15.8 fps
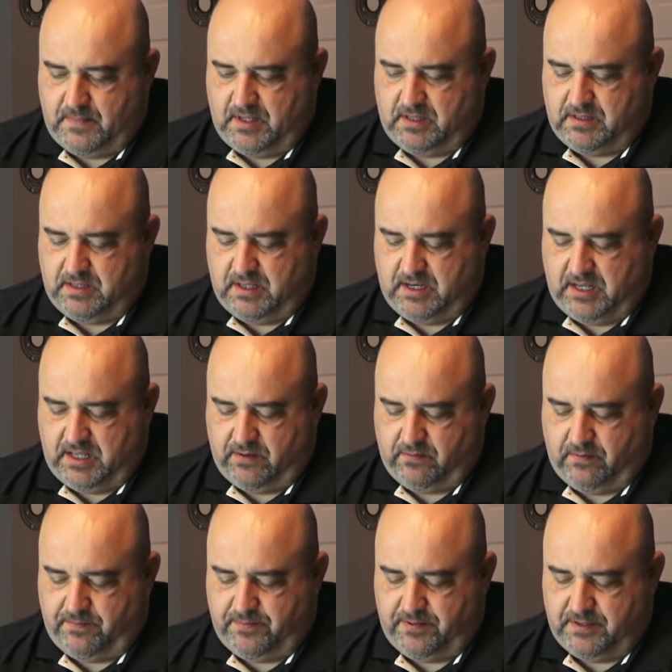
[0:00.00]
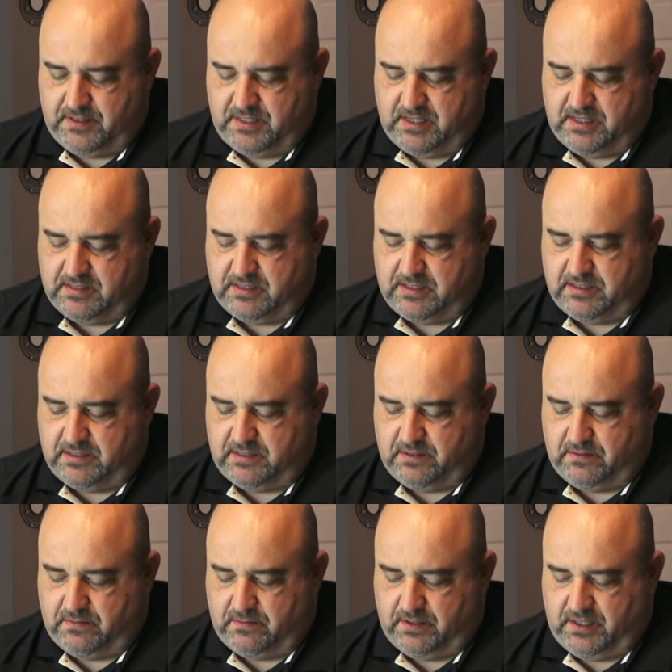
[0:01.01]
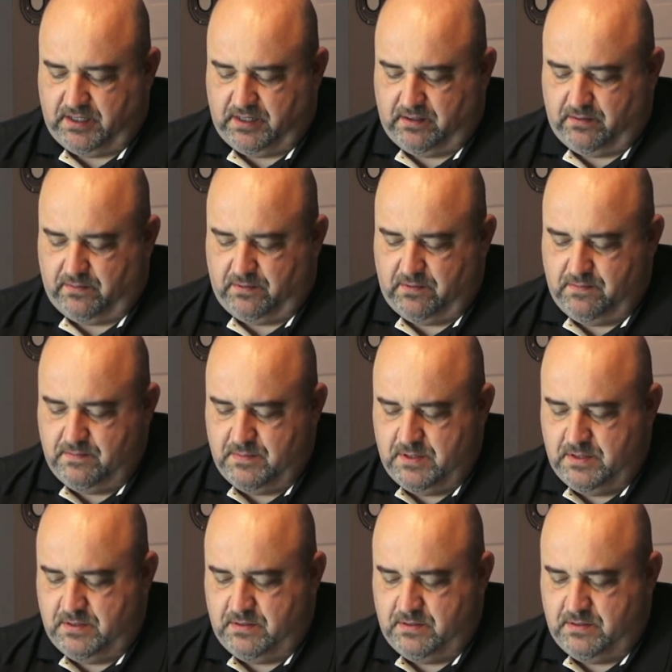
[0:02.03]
And then I will put these into a room.